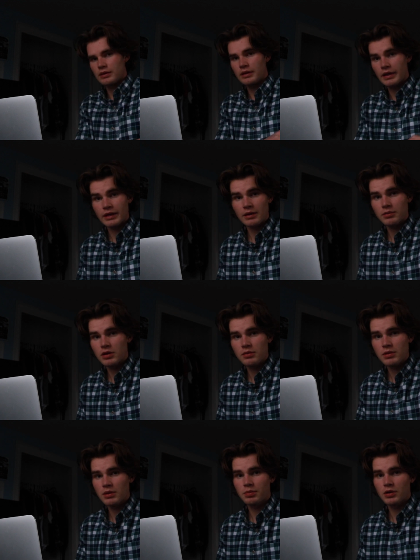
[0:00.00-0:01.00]
Like I'm gonna
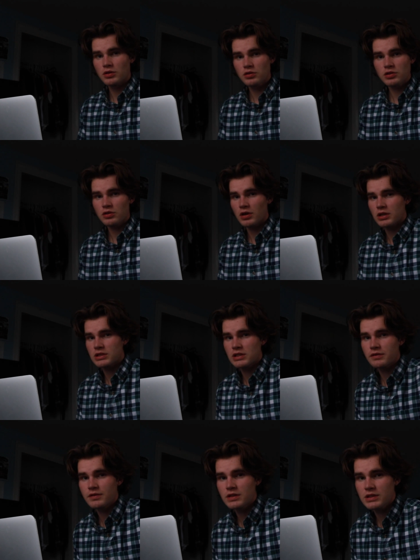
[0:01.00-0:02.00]
be a producer on a
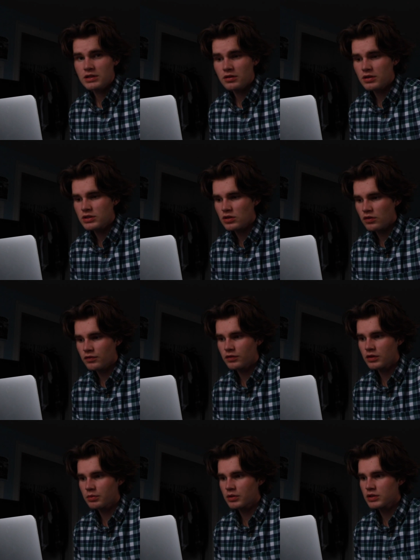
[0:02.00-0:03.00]
TV series
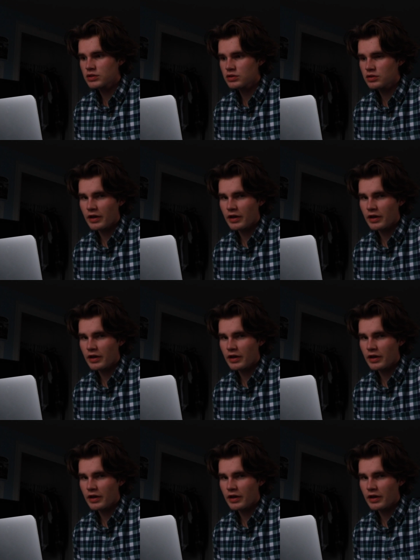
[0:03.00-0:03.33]
hopefully pretty soon.